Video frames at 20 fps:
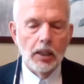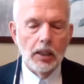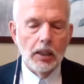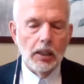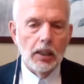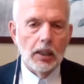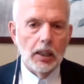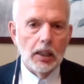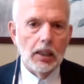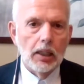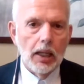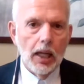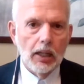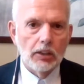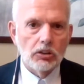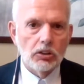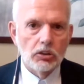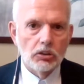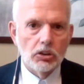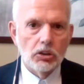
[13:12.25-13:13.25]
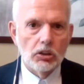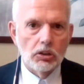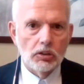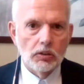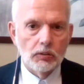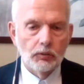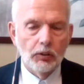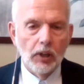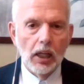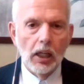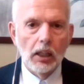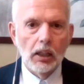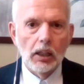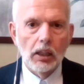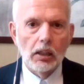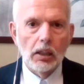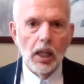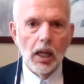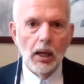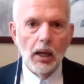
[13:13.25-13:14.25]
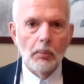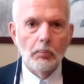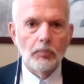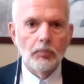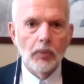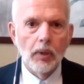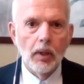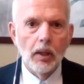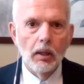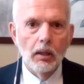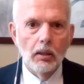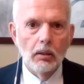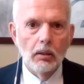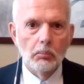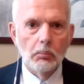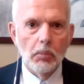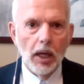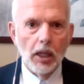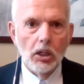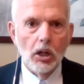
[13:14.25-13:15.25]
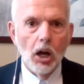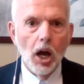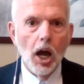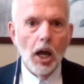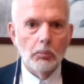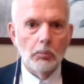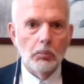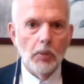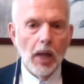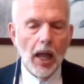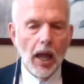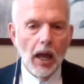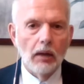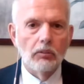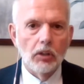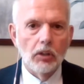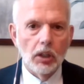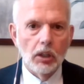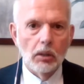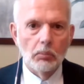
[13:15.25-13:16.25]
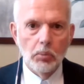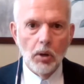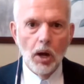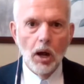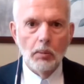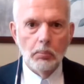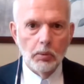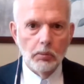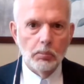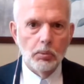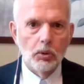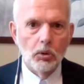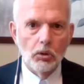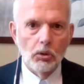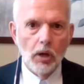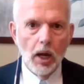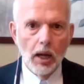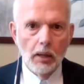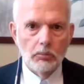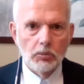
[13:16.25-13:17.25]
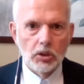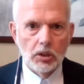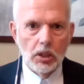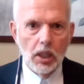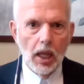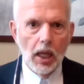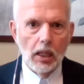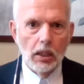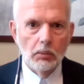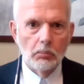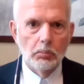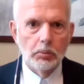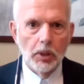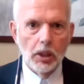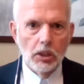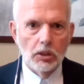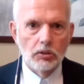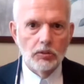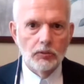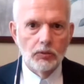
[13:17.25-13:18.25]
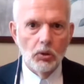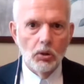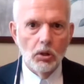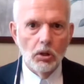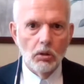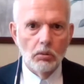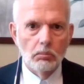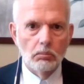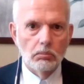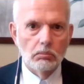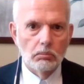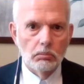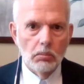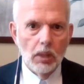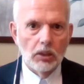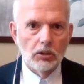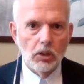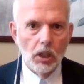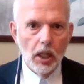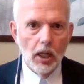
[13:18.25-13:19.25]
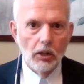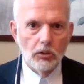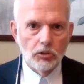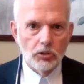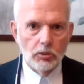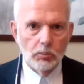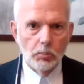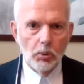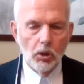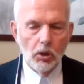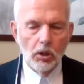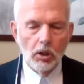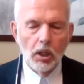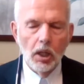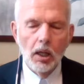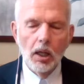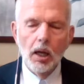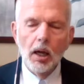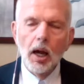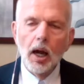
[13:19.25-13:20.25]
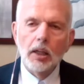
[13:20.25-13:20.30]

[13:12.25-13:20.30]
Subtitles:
in essence, is failing them by not having proper programs and that in place for mental health support.